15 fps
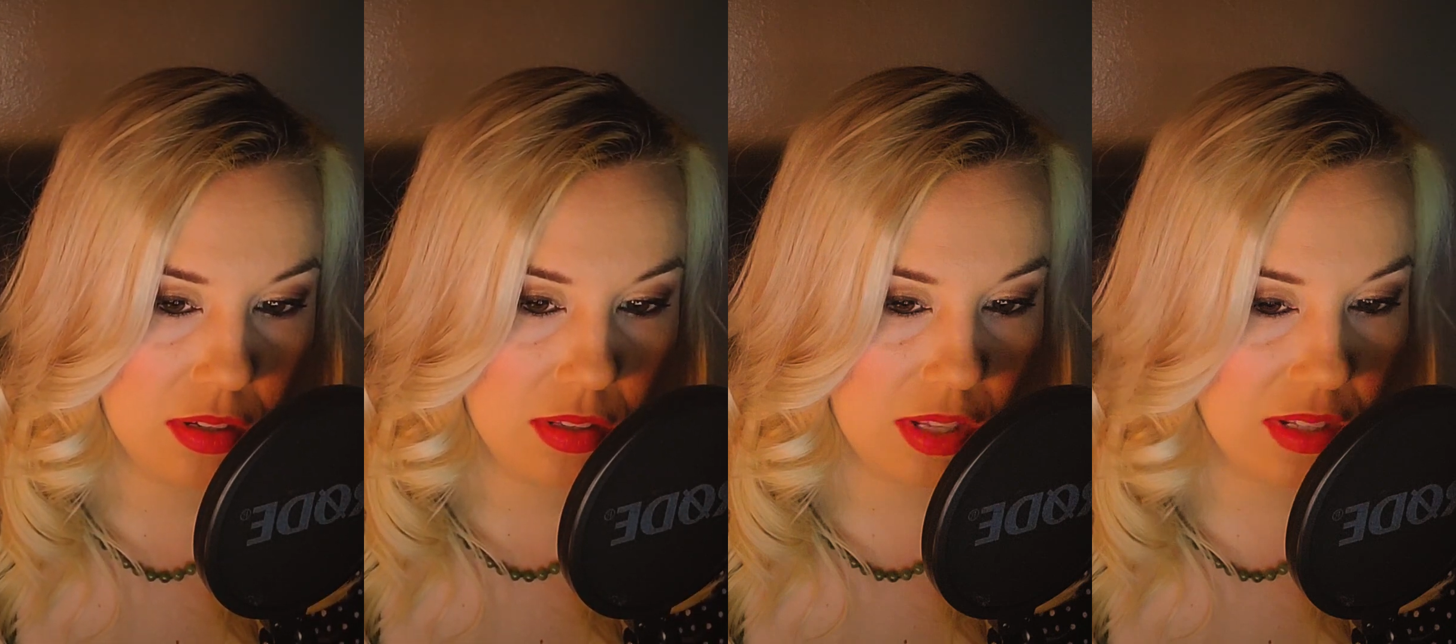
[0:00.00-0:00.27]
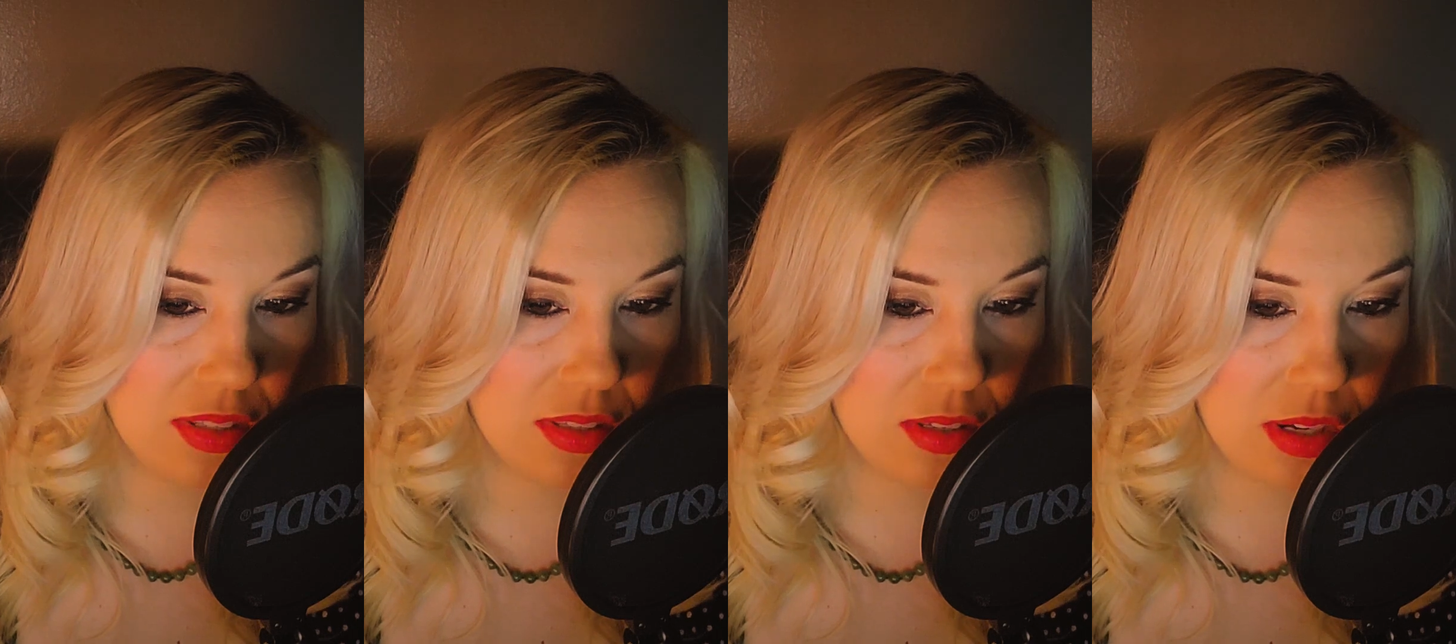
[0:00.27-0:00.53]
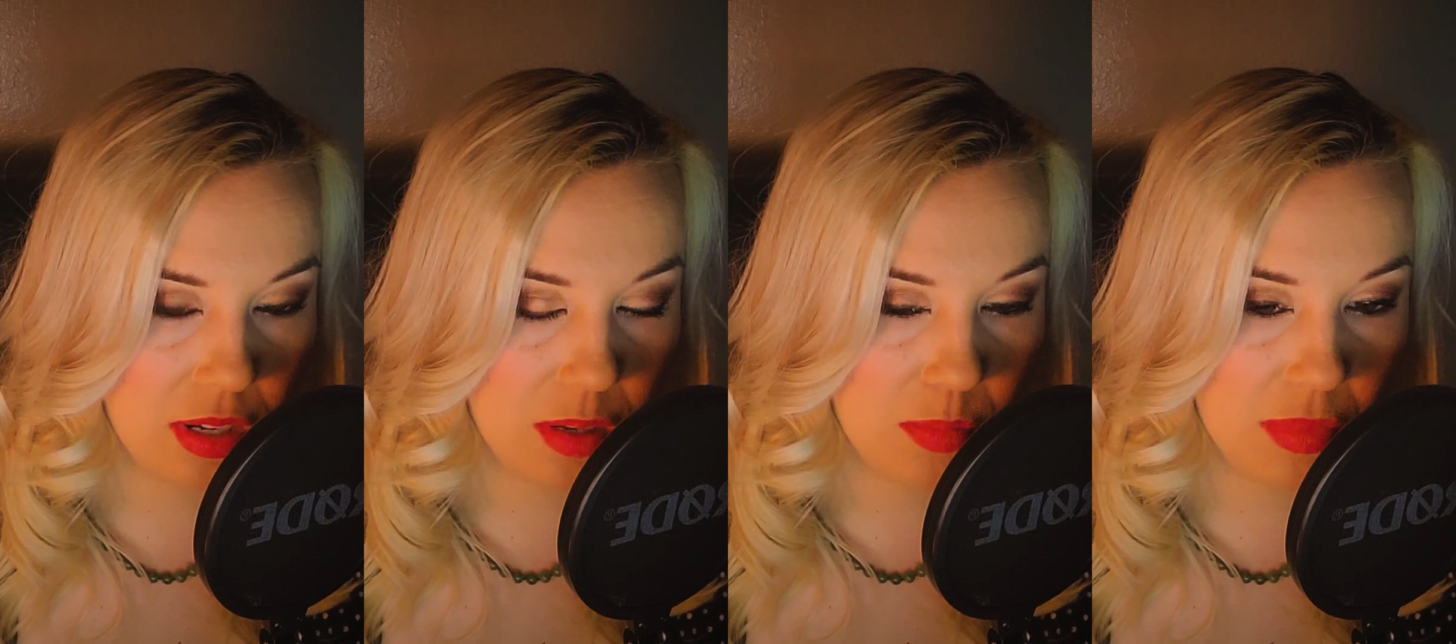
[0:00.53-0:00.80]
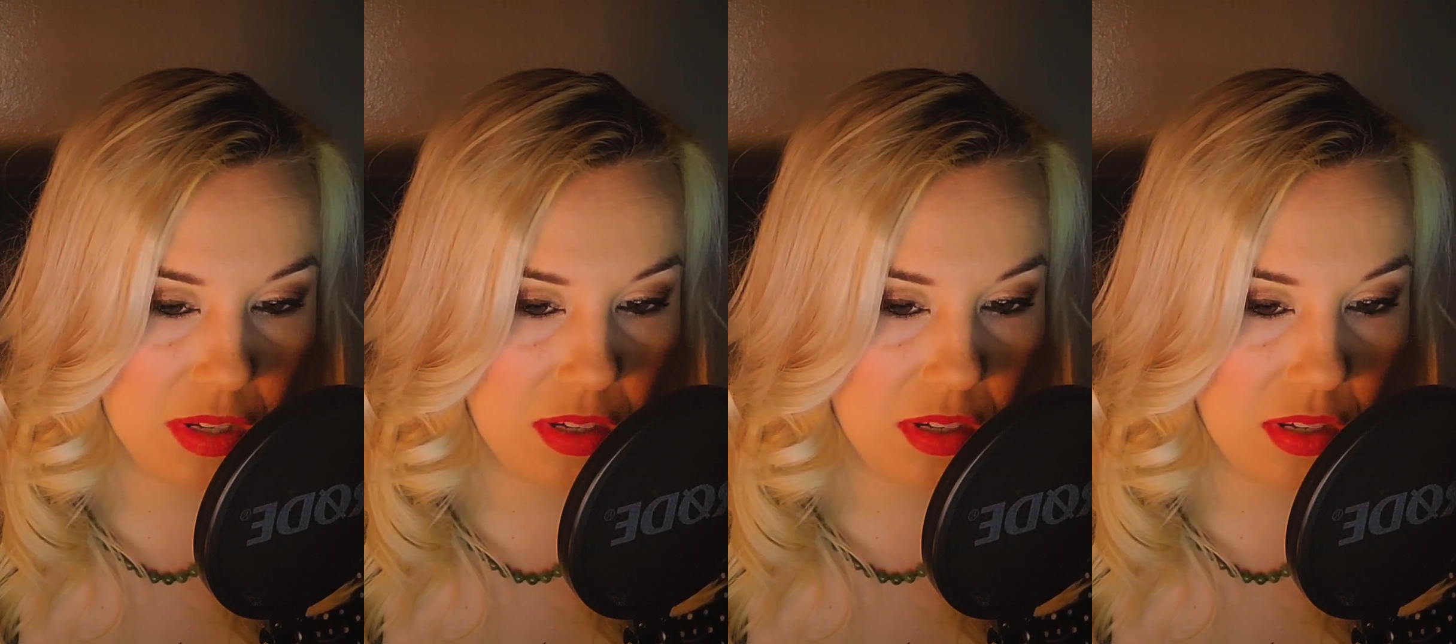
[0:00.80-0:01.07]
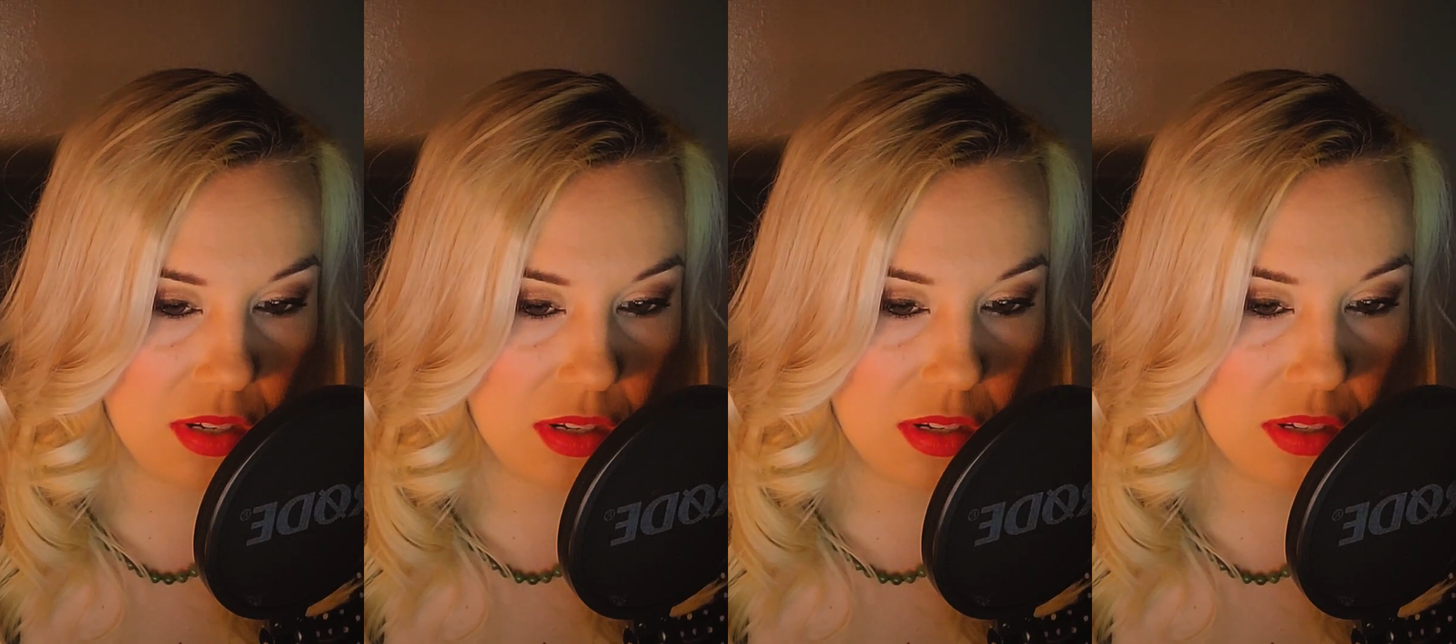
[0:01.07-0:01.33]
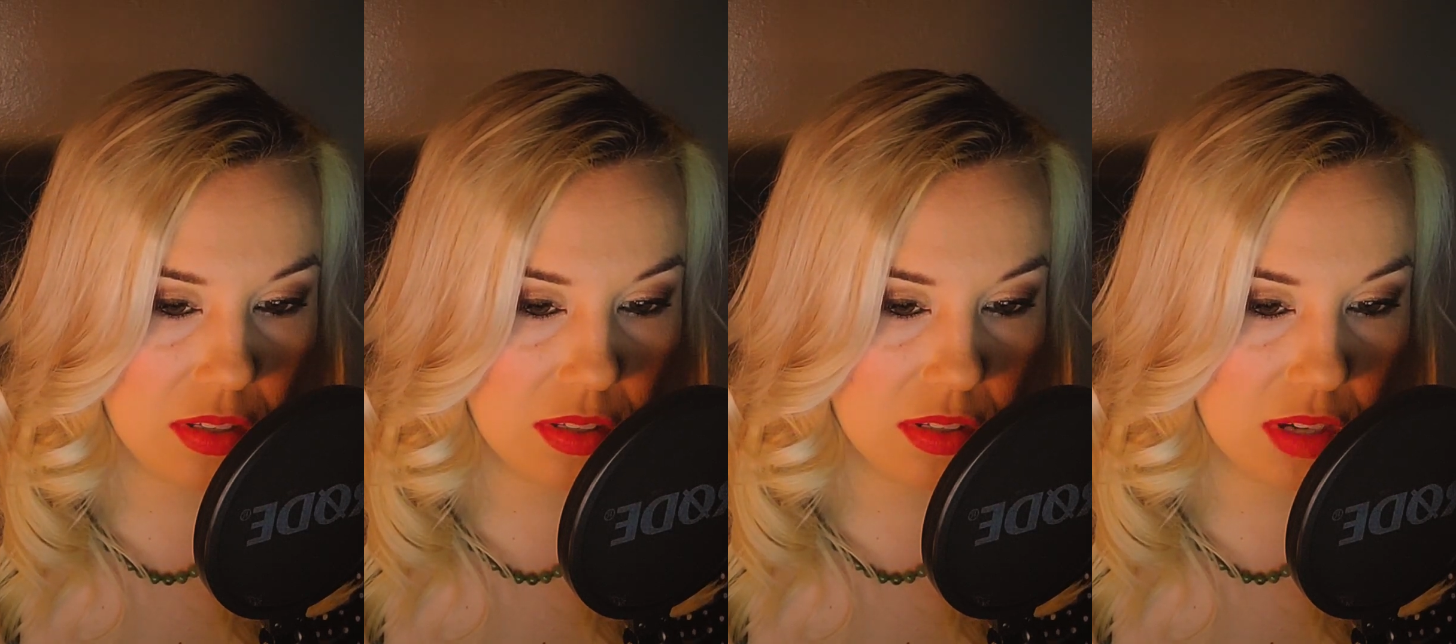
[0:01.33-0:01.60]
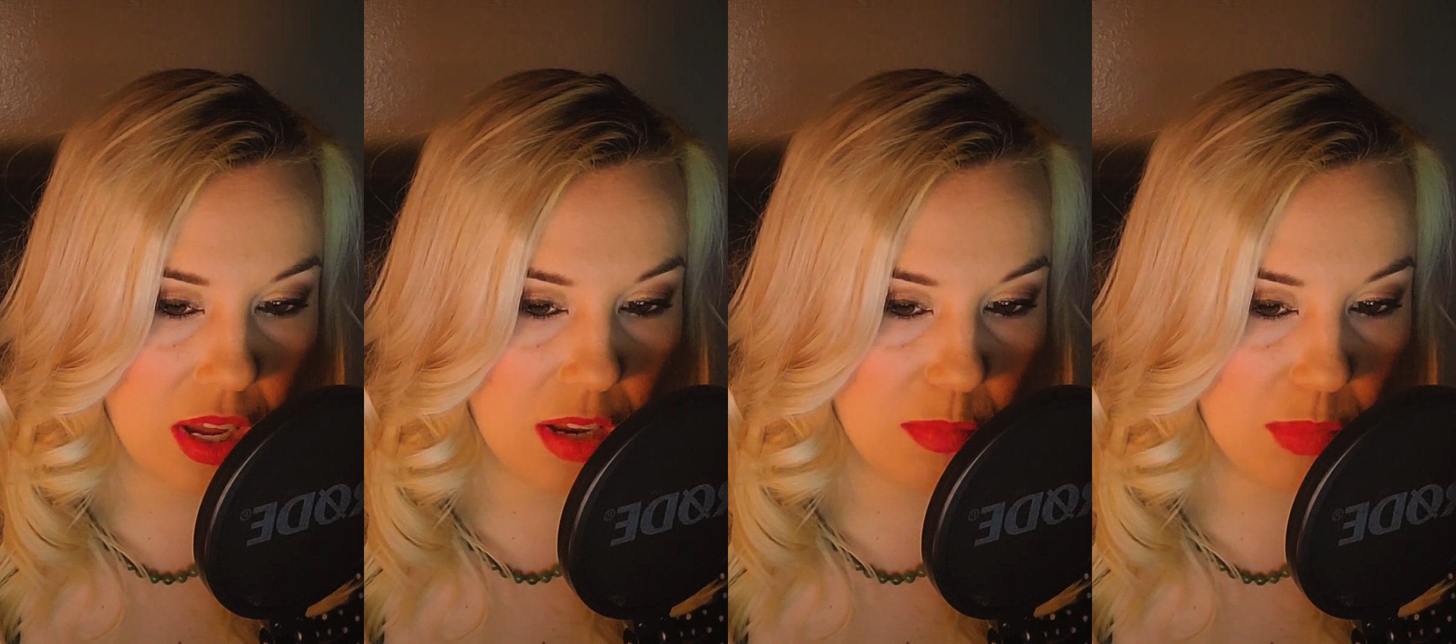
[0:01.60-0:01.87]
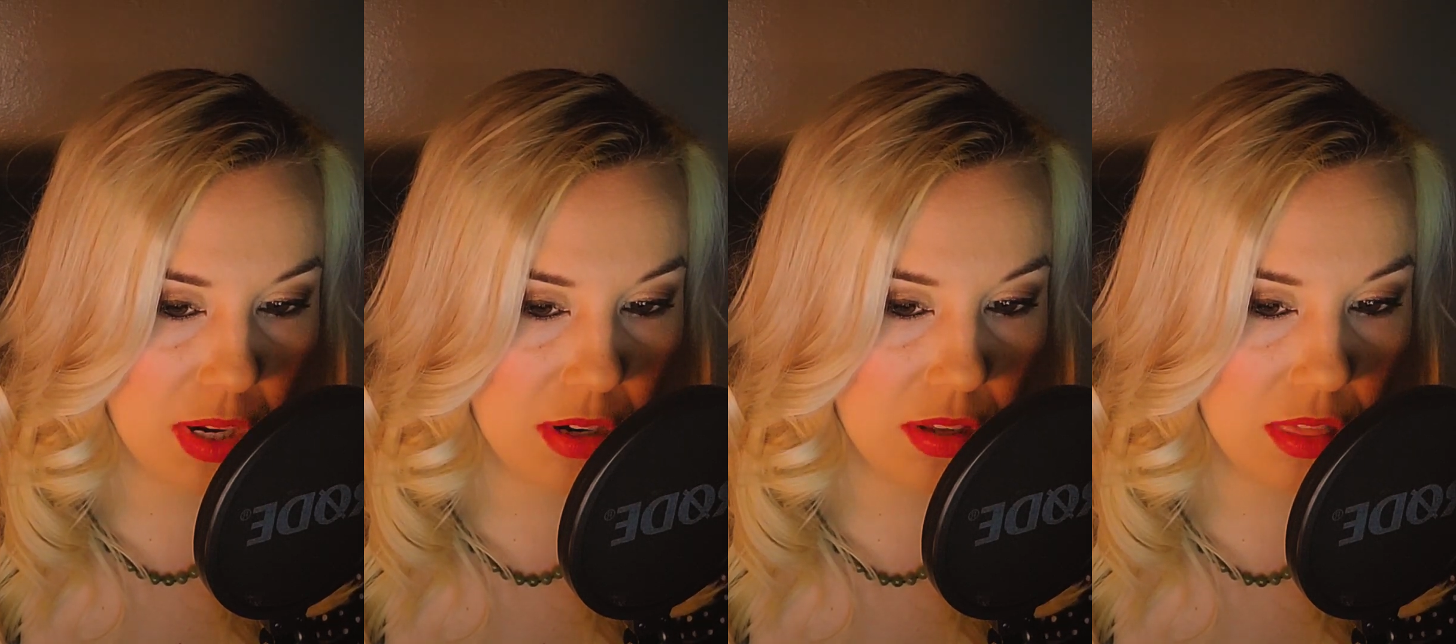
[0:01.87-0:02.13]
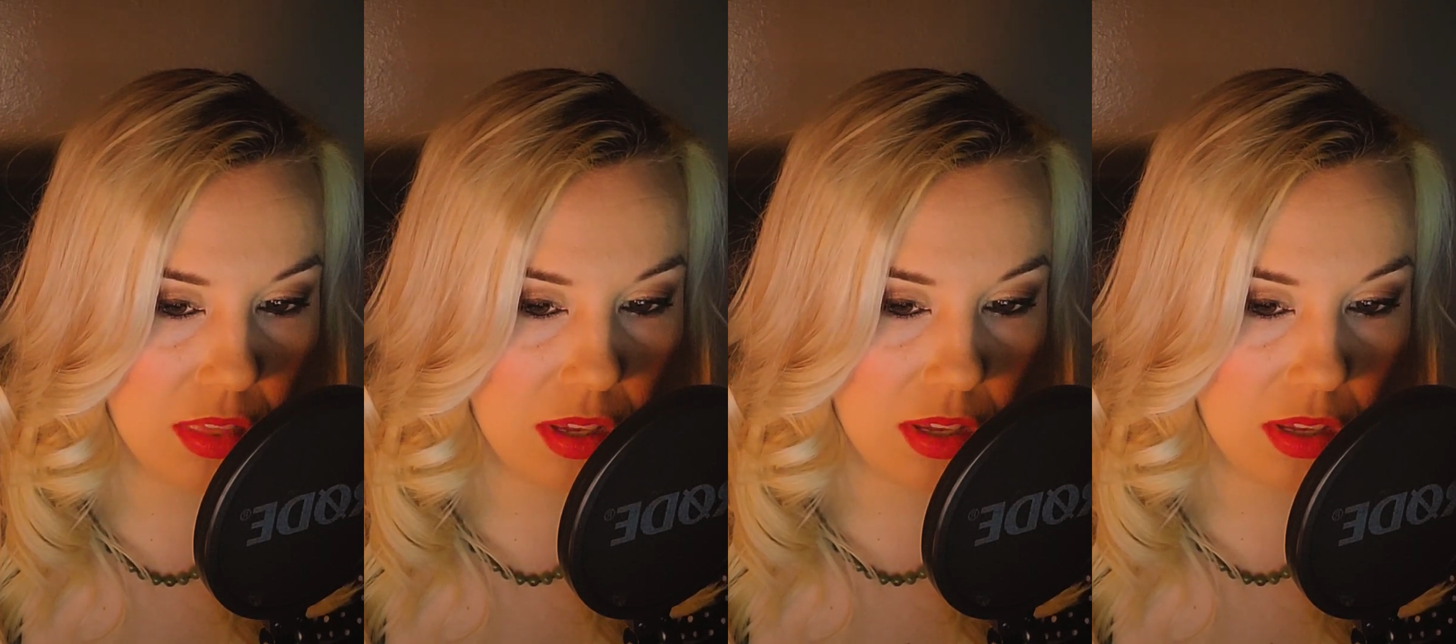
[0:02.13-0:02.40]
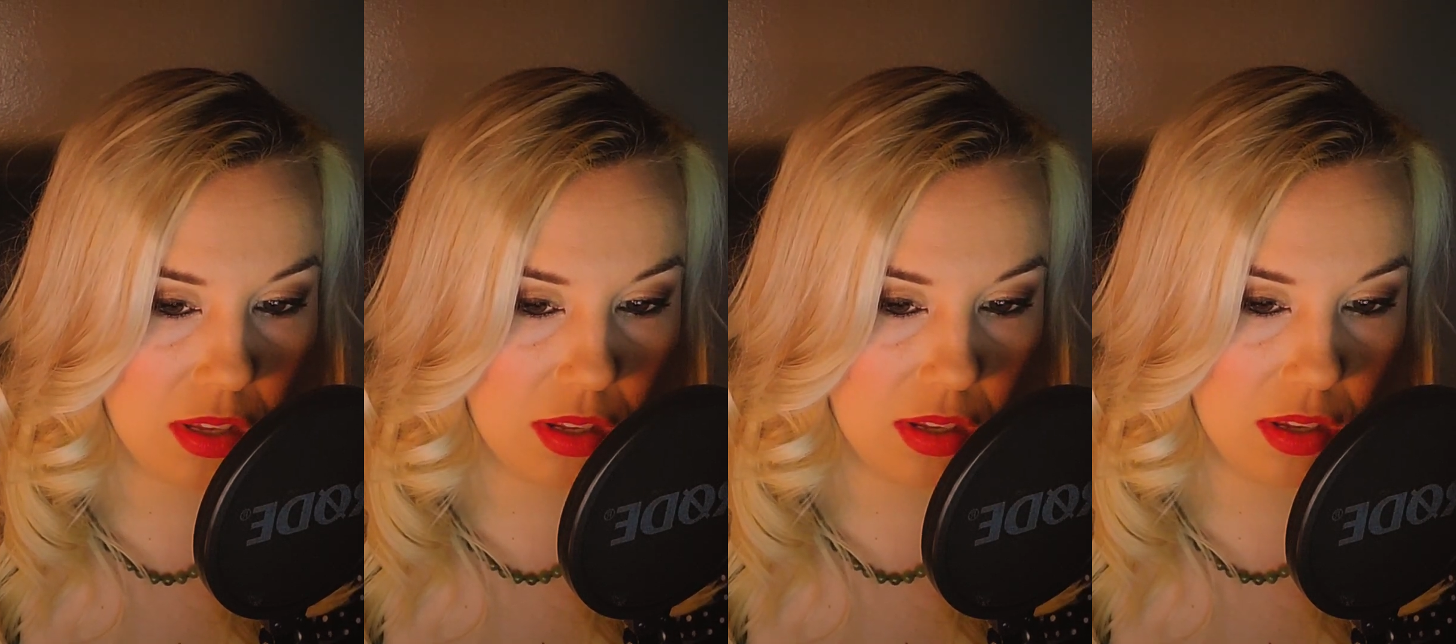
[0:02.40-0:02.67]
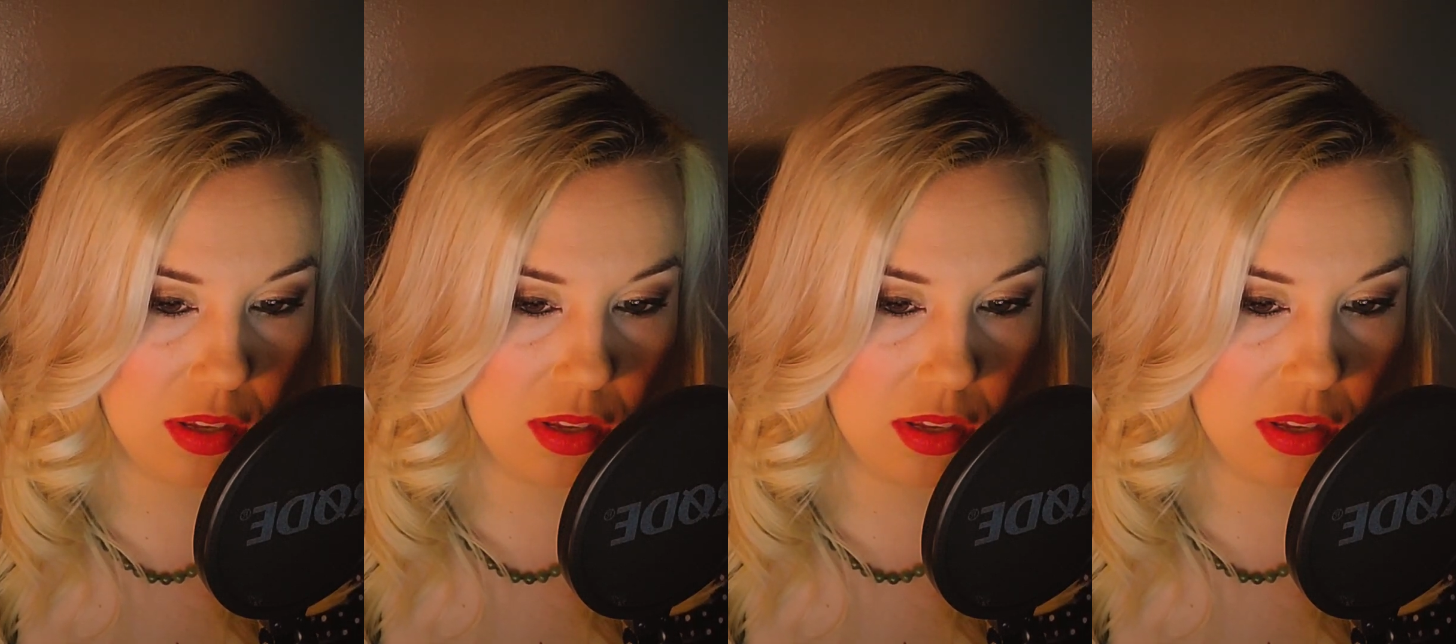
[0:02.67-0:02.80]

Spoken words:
that same hideous nightmare thing,